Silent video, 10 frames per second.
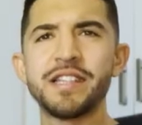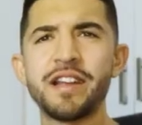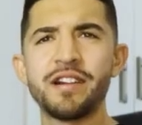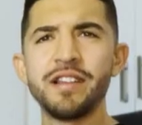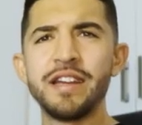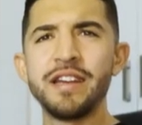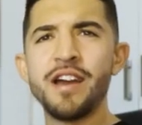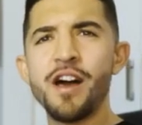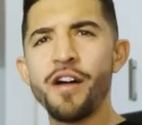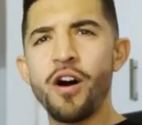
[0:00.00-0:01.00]

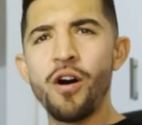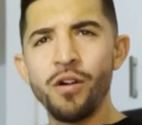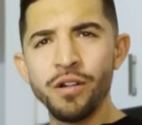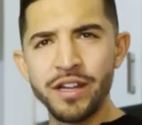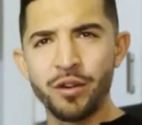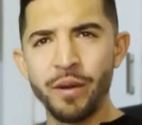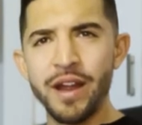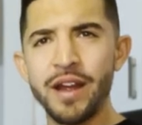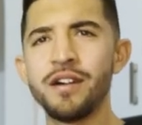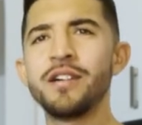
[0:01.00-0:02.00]
literally the holy
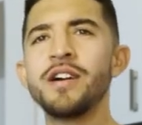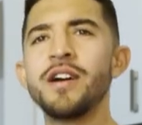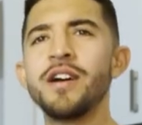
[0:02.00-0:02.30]
grail,